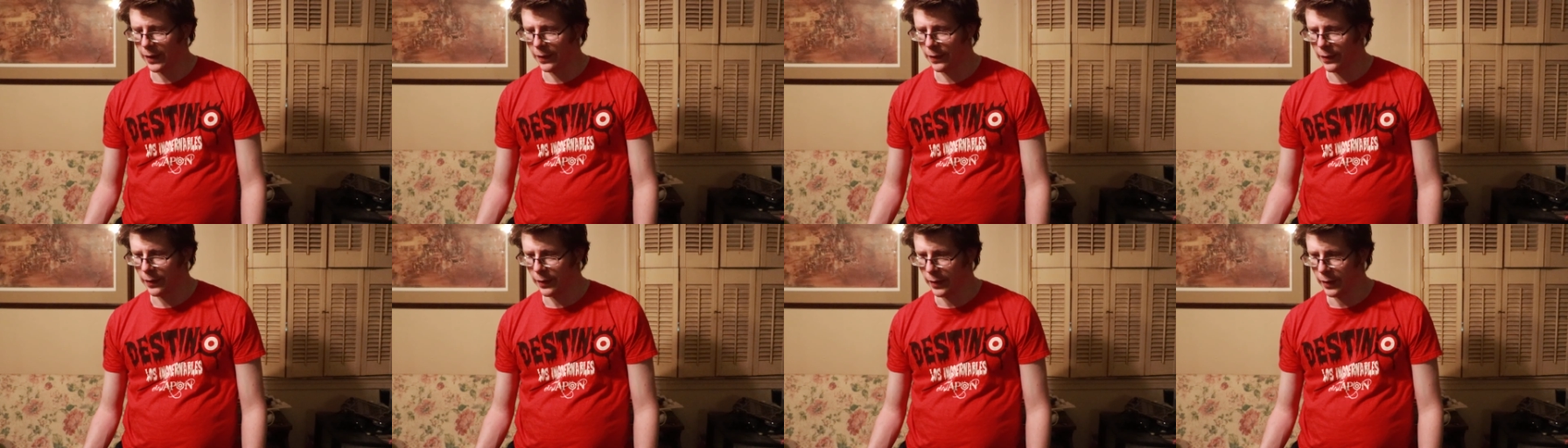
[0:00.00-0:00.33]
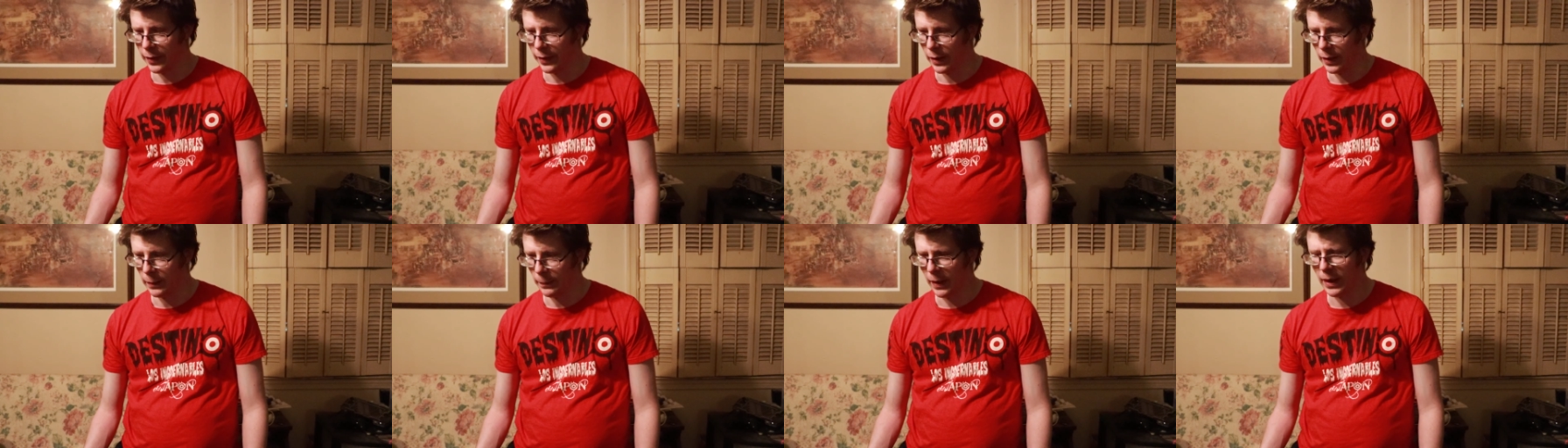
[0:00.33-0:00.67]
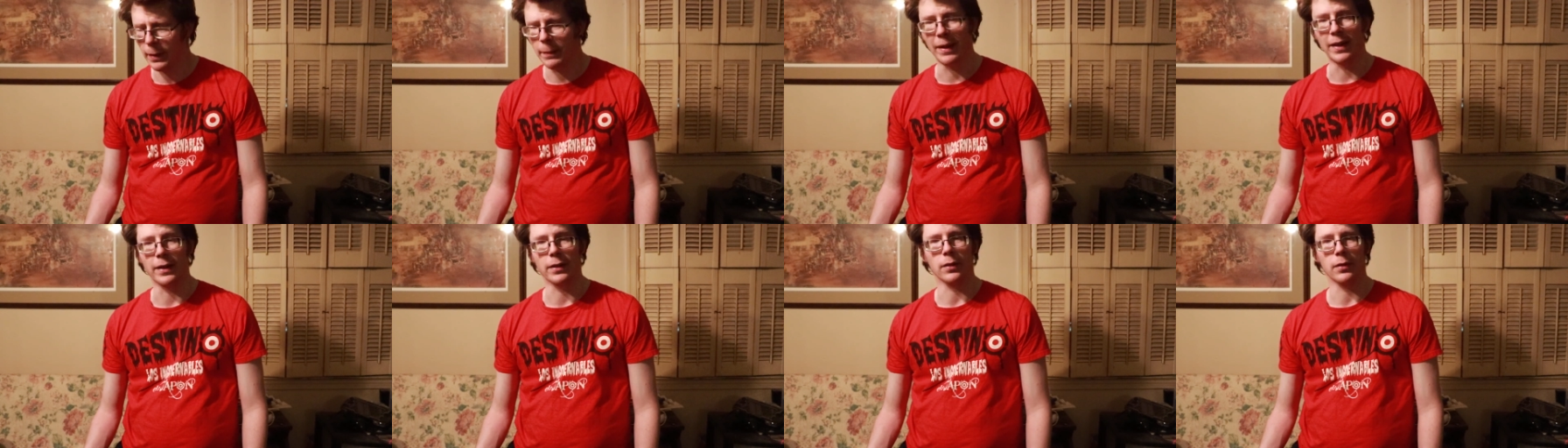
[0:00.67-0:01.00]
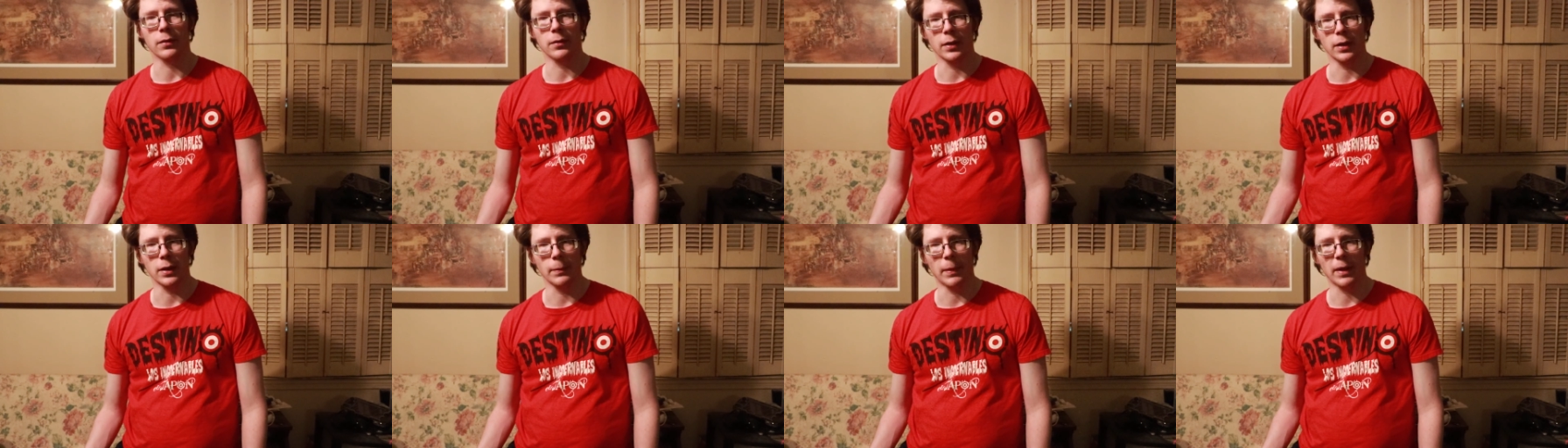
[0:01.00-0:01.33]
the Mega Man
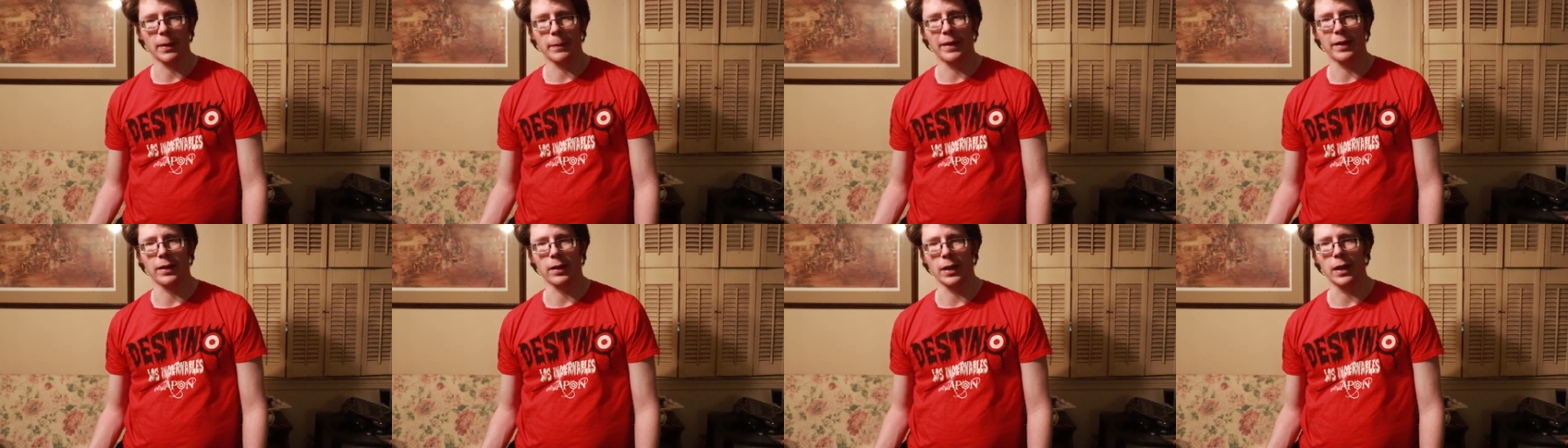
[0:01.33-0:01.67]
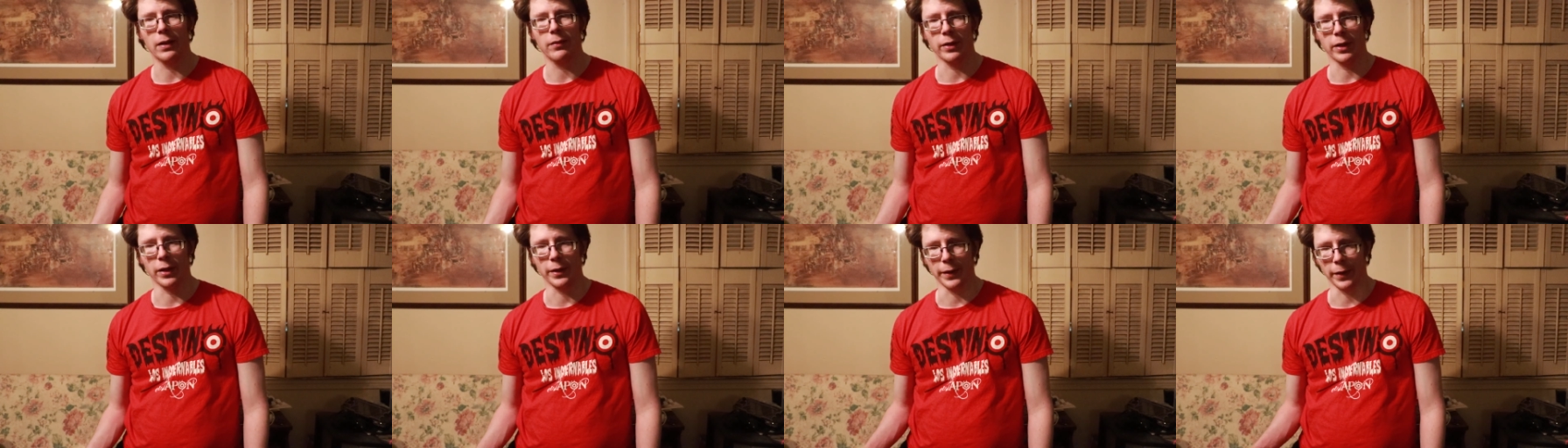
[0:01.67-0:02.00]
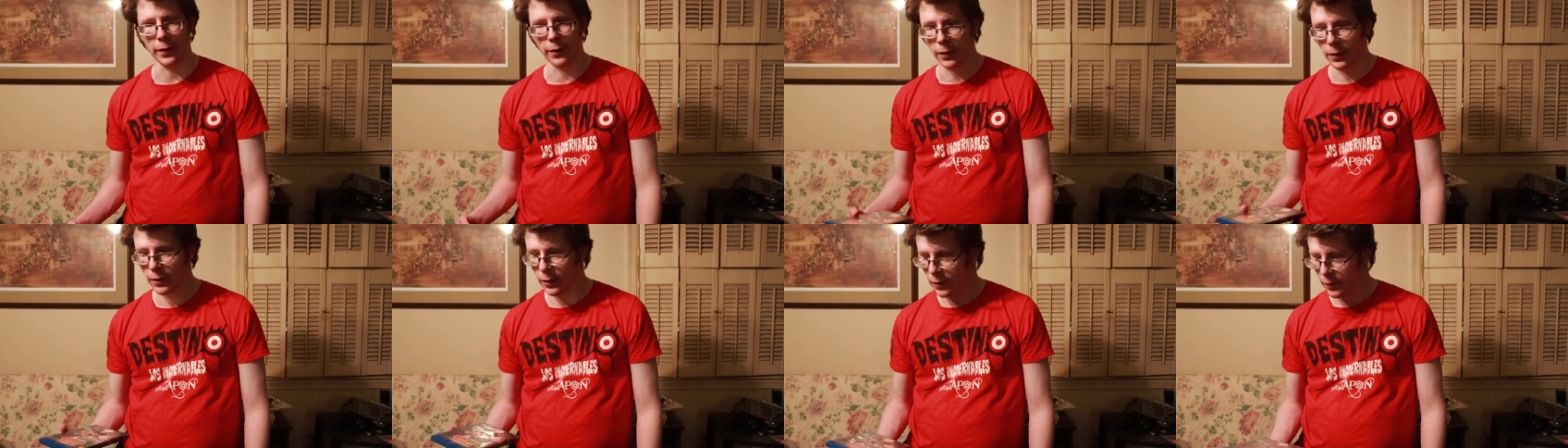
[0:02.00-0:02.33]
11 on there,